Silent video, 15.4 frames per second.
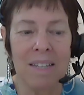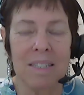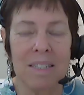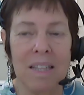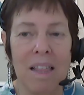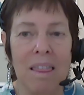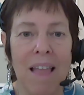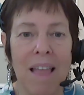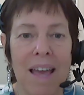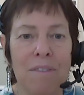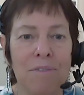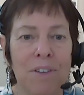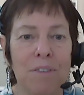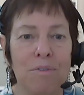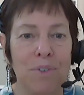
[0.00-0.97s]
the
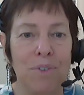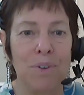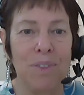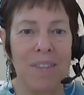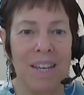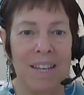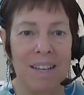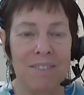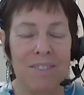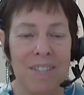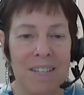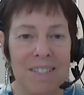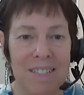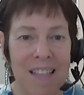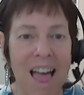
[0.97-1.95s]
life in food that gives
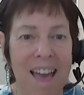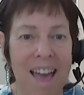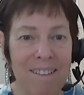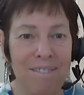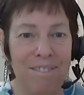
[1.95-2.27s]
us life.